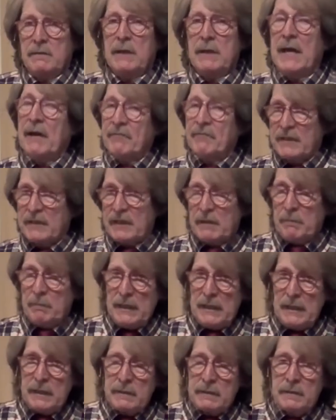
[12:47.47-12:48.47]
have to think
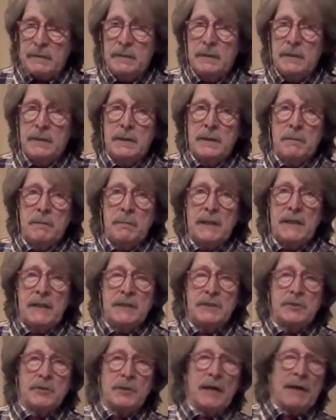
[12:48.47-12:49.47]
about it
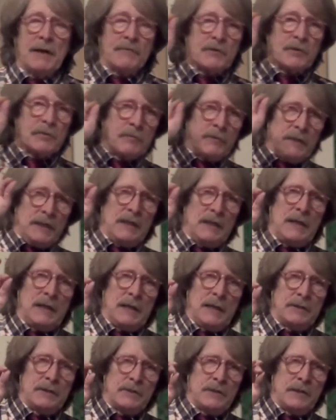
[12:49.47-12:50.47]
because you have to
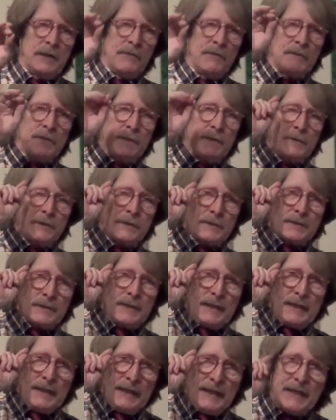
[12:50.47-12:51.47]
realize, you have to just
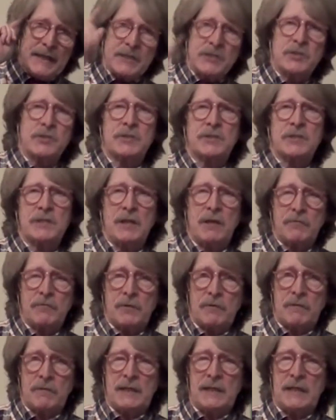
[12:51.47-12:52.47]
hit yourself
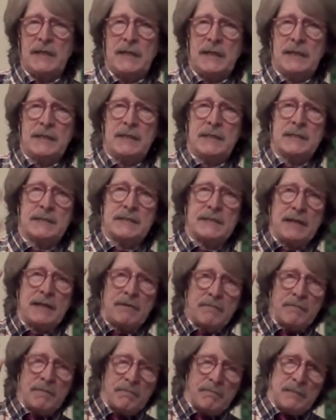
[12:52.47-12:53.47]
over the head and say,
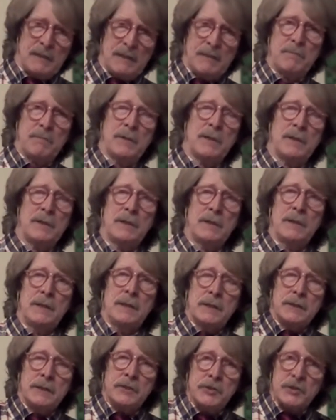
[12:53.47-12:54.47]
remember,
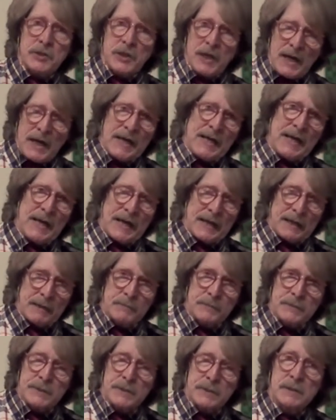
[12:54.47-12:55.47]
John
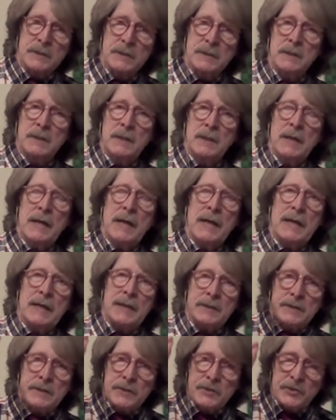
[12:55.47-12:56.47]
Adams
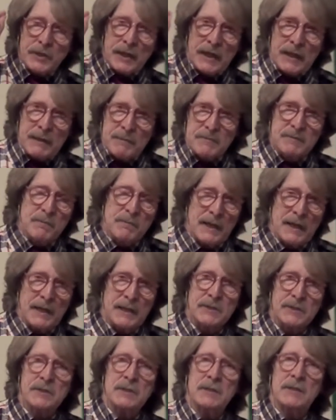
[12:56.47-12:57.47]
and James
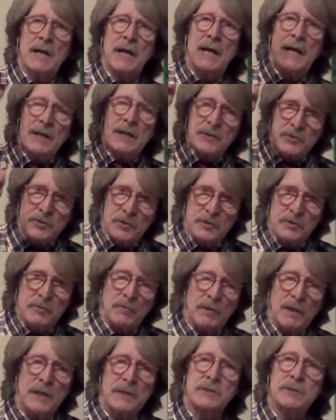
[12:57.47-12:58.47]
Madison and George
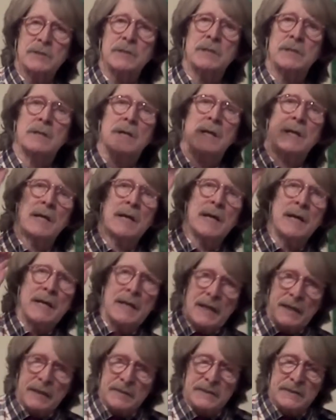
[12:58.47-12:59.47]
Washington and
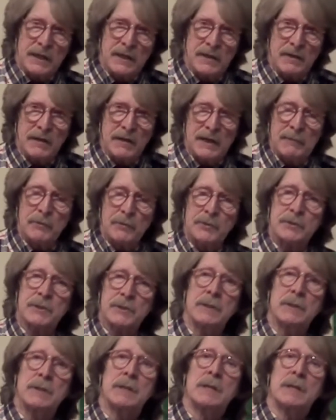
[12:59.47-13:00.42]
Alexander Hamilton